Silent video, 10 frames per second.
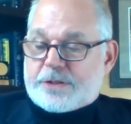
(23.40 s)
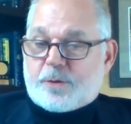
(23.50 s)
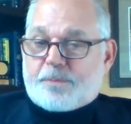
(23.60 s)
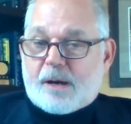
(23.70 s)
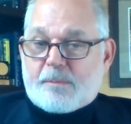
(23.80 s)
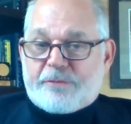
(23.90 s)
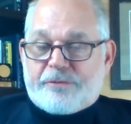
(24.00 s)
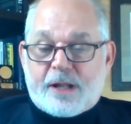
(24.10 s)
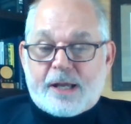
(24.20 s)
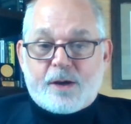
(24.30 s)
stealth
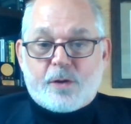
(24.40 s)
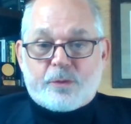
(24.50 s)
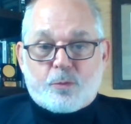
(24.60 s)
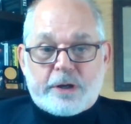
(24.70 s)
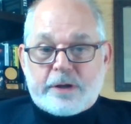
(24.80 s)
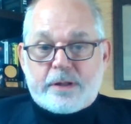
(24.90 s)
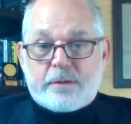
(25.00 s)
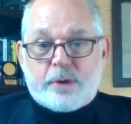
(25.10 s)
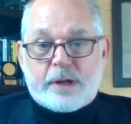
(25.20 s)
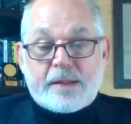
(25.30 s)
bomber fly over. We're
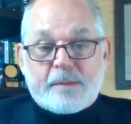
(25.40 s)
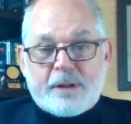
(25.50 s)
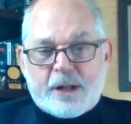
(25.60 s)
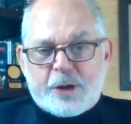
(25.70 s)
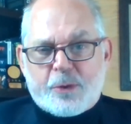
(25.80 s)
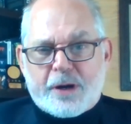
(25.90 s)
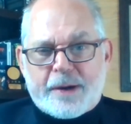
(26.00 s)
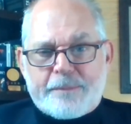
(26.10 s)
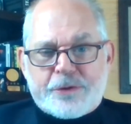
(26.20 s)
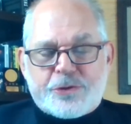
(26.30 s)
in, way out in the middle of
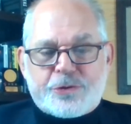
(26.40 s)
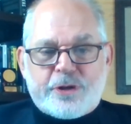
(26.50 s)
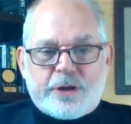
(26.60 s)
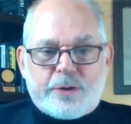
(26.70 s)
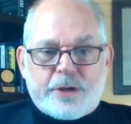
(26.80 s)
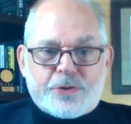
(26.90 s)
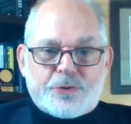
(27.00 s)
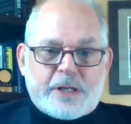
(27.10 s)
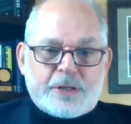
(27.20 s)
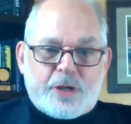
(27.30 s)
nowhere, the studio
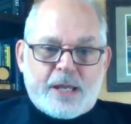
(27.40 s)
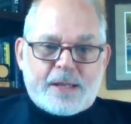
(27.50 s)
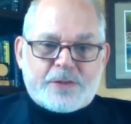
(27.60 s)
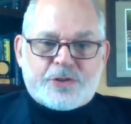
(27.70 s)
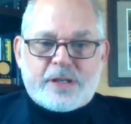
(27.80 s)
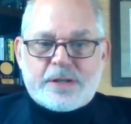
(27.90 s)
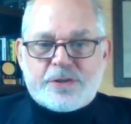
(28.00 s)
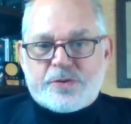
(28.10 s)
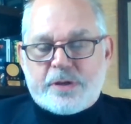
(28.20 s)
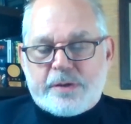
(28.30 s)
is, and you can't
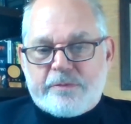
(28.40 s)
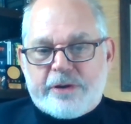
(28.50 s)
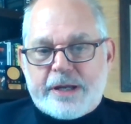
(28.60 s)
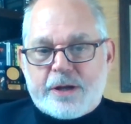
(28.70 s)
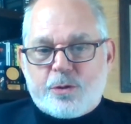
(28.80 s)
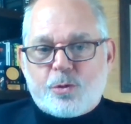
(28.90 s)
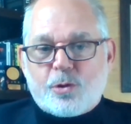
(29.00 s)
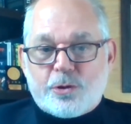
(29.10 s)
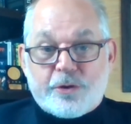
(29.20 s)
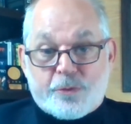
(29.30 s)
see us uh, via
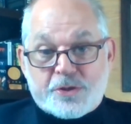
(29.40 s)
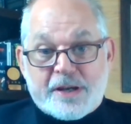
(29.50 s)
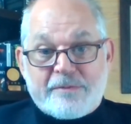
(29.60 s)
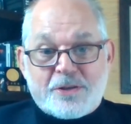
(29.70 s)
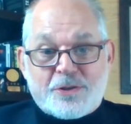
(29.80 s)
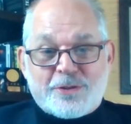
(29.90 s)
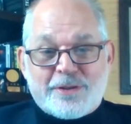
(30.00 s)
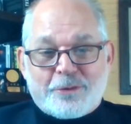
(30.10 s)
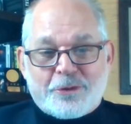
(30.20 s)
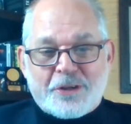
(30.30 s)
Google Earth, which I've
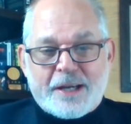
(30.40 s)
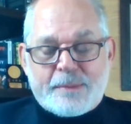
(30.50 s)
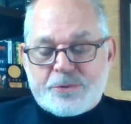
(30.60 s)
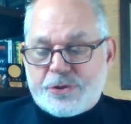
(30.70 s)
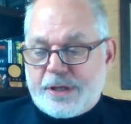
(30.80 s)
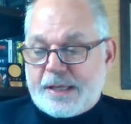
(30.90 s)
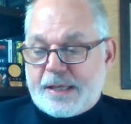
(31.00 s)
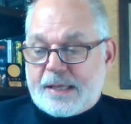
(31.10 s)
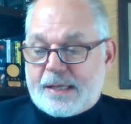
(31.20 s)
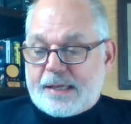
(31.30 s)
mentioned several times.
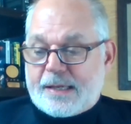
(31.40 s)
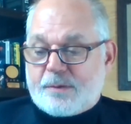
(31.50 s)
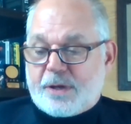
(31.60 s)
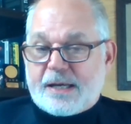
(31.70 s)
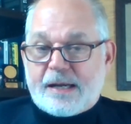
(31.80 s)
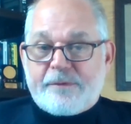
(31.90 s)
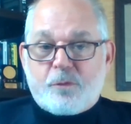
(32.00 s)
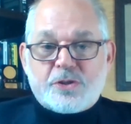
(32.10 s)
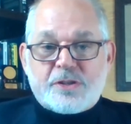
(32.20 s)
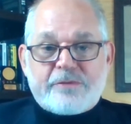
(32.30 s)
And we had an
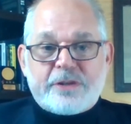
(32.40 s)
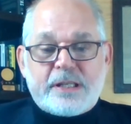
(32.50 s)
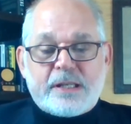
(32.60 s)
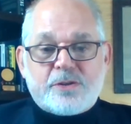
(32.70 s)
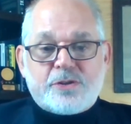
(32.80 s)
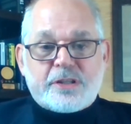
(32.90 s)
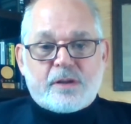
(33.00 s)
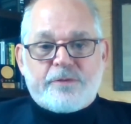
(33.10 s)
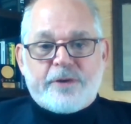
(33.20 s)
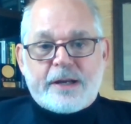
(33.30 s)
F-117
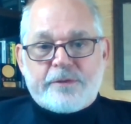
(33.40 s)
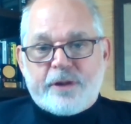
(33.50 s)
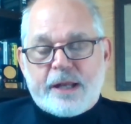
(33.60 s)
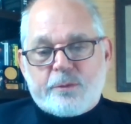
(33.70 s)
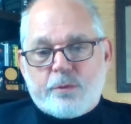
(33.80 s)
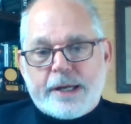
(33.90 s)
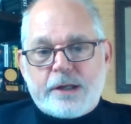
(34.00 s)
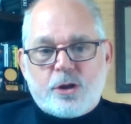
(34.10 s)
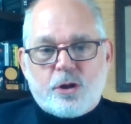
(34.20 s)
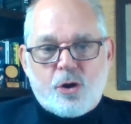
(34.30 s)
stealth fighter fly
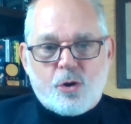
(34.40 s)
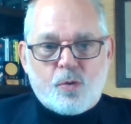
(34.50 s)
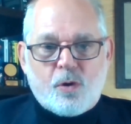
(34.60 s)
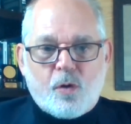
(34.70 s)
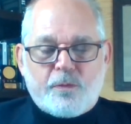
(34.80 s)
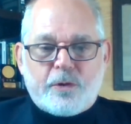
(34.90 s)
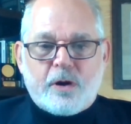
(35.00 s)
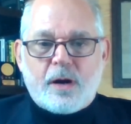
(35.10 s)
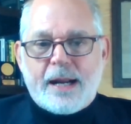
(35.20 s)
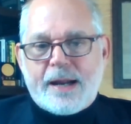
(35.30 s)
right low
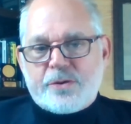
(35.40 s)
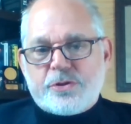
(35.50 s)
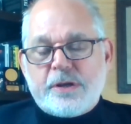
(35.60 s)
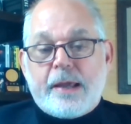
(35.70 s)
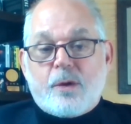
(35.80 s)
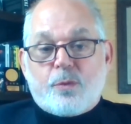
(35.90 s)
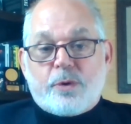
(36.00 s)
over our house